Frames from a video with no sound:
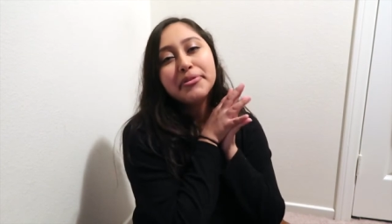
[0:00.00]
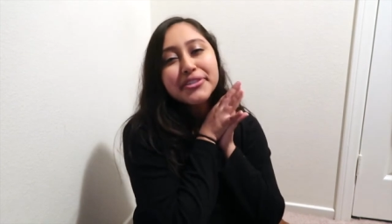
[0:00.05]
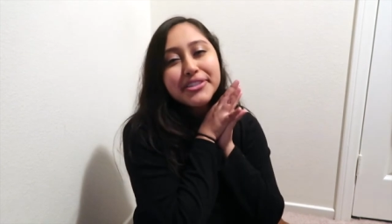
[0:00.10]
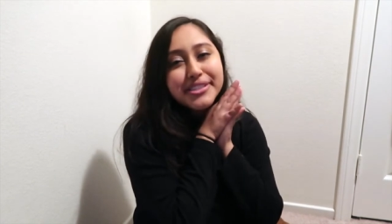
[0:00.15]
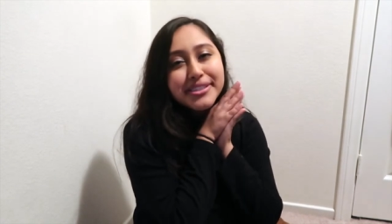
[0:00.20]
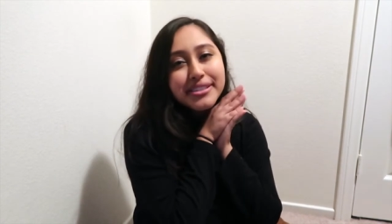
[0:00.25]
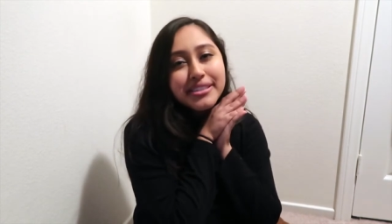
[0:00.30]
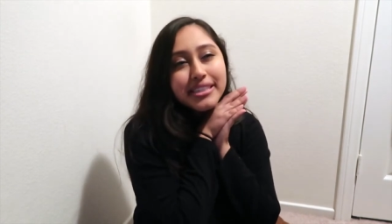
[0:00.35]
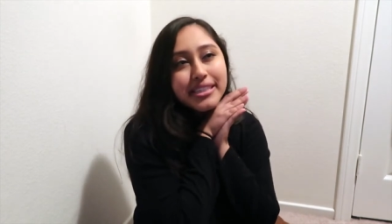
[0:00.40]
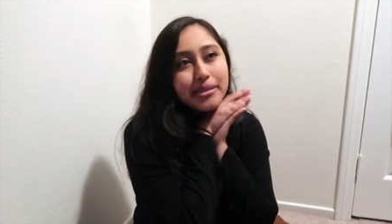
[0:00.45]
more
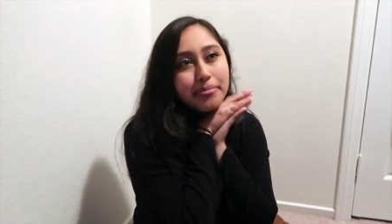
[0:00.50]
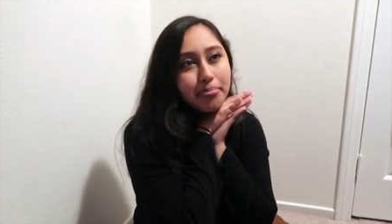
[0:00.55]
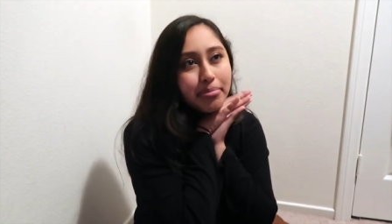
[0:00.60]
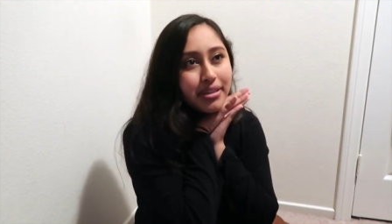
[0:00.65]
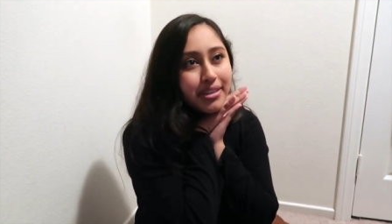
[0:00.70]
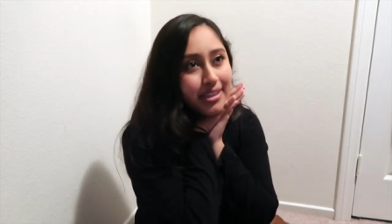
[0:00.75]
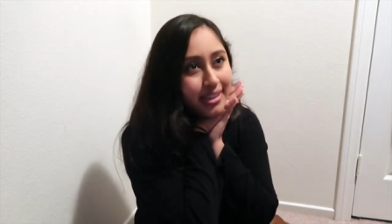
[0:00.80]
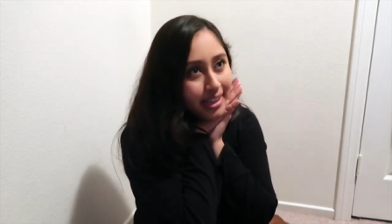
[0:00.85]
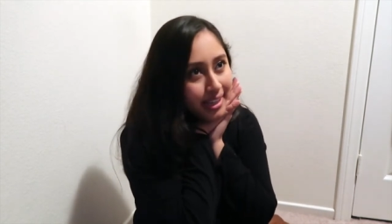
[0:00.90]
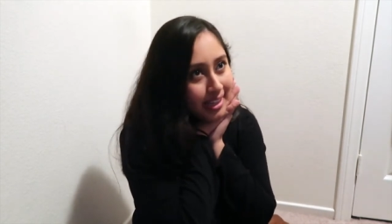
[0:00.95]
sleep,
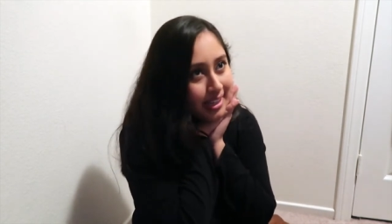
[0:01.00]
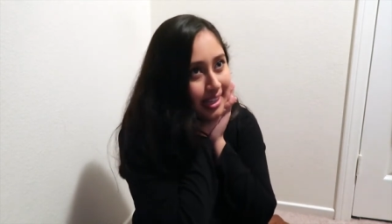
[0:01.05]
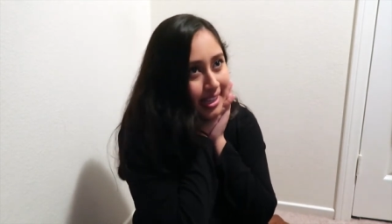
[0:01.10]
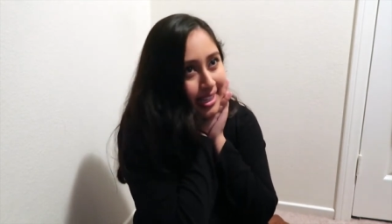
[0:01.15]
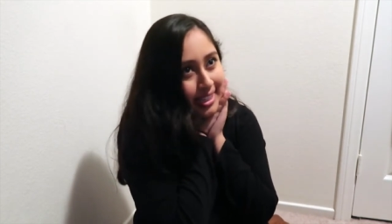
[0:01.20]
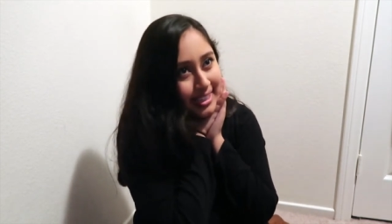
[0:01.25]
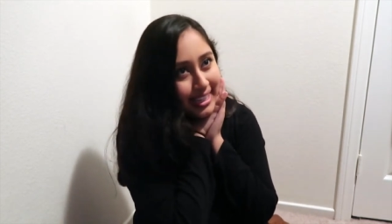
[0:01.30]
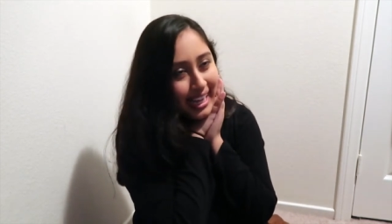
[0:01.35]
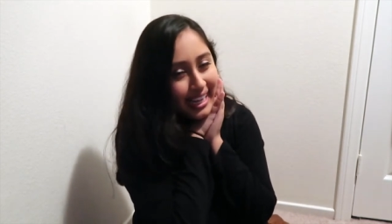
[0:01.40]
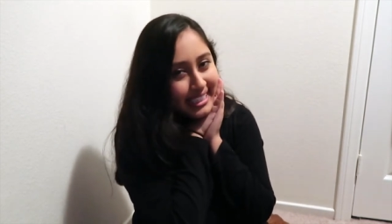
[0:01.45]

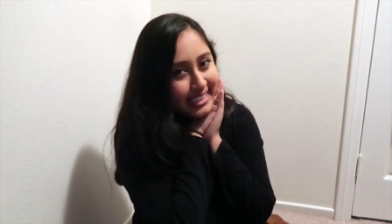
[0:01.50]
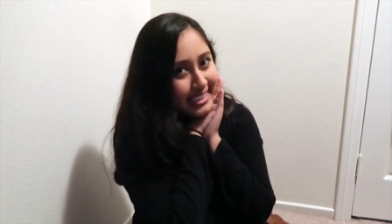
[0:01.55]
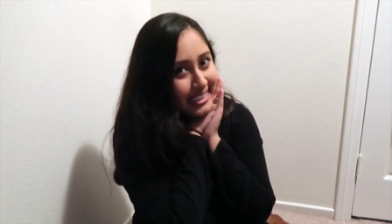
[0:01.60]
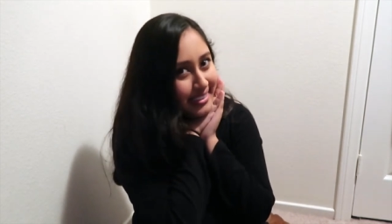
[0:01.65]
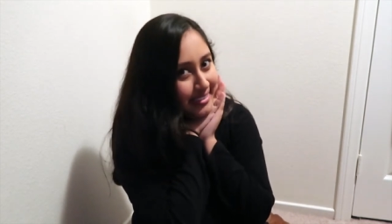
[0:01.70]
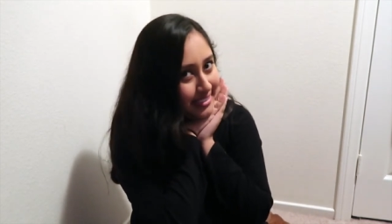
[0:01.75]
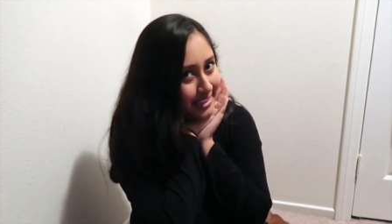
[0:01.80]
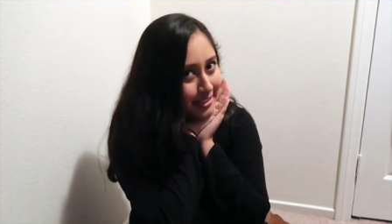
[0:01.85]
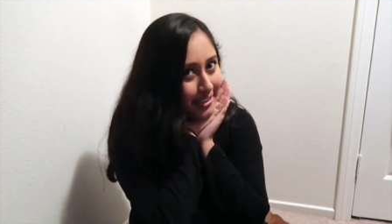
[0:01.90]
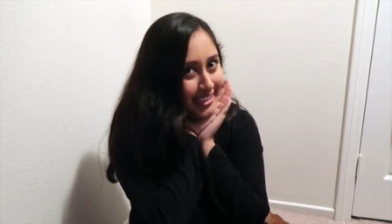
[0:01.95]
kind
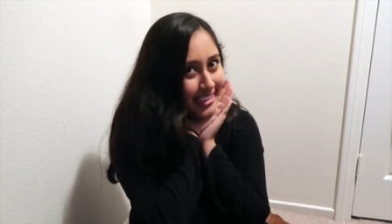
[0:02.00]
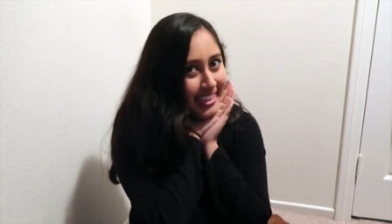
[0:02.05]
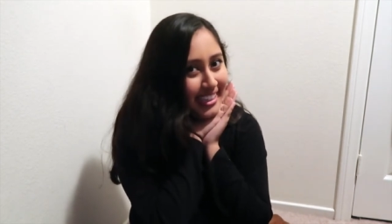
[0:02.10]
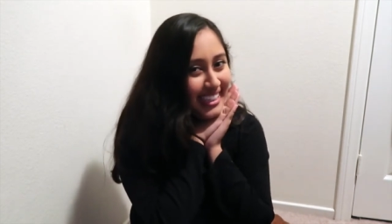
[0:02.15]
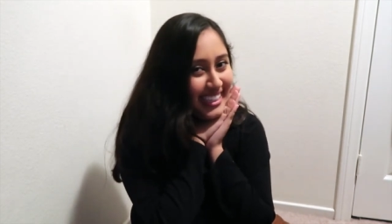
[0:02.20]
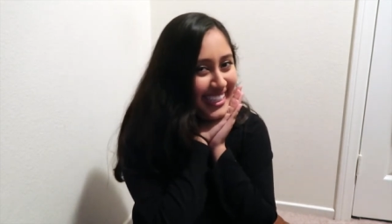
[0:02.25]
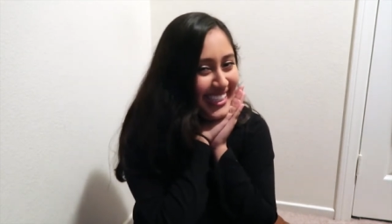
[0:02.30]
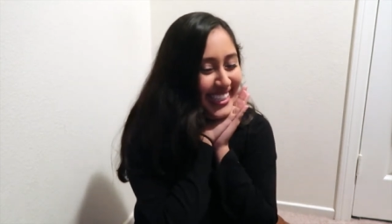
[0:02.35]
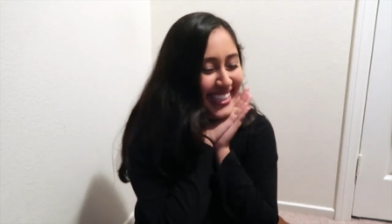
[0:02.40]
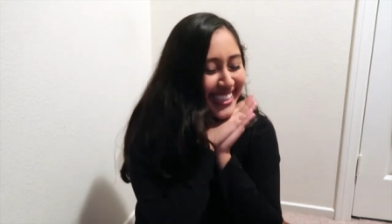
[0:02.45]
of, sort
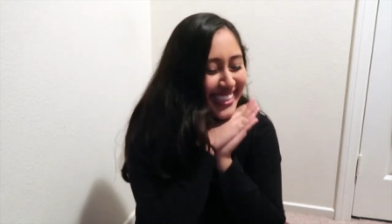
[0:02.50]
of.